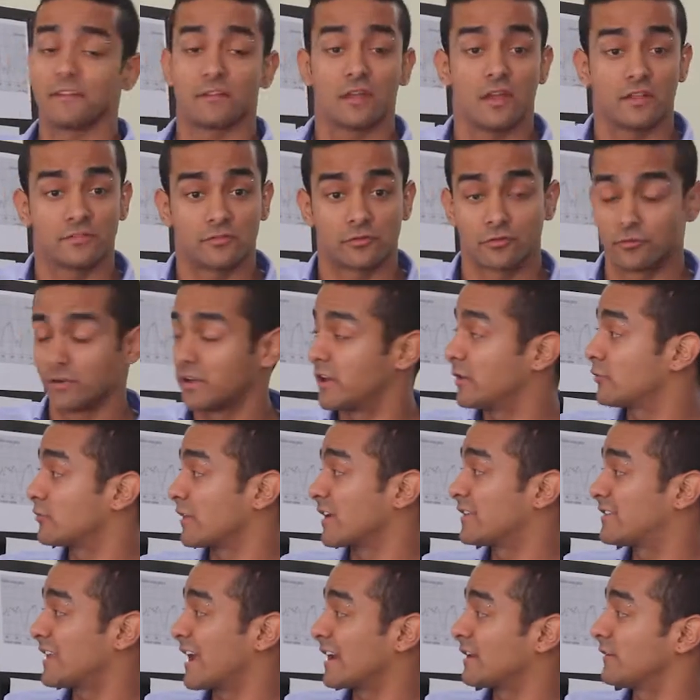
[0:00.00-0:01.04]
It's reduced
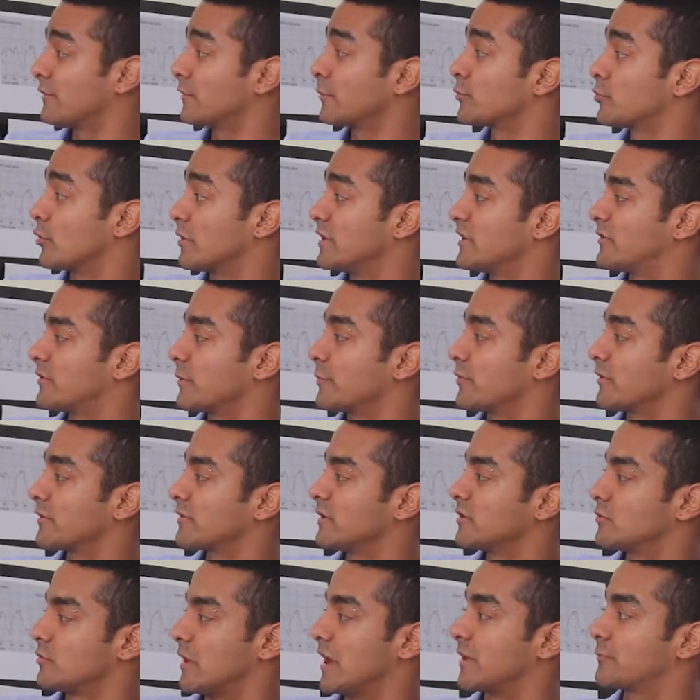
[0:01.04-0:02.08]
exactly from 23%
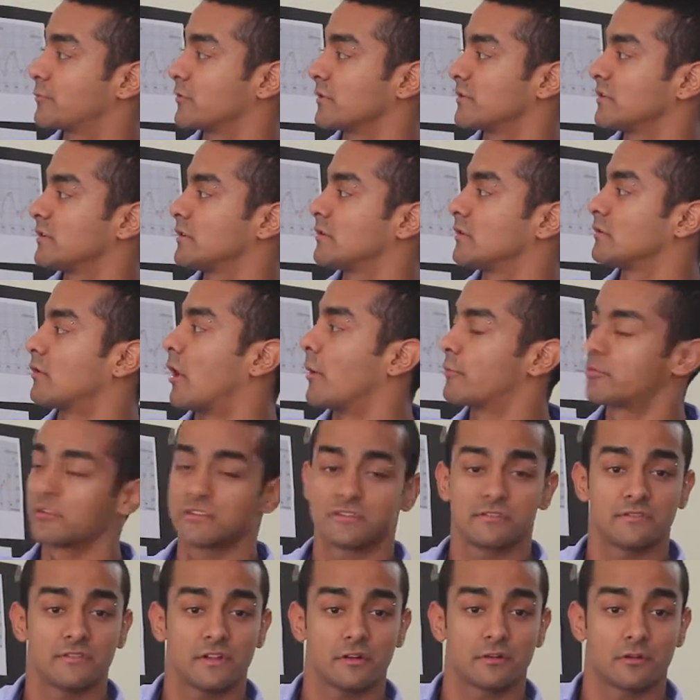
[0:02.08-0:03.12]
to 8% on
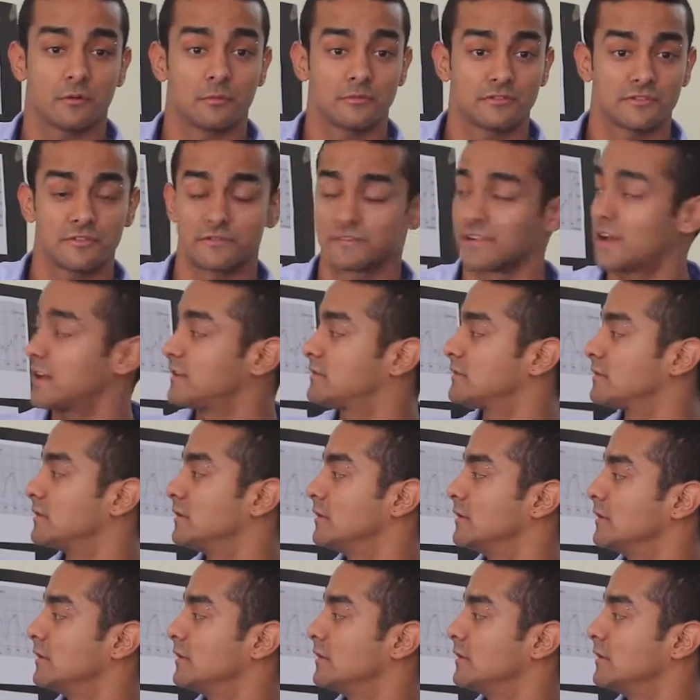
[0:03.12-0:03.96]
operational and commercial side,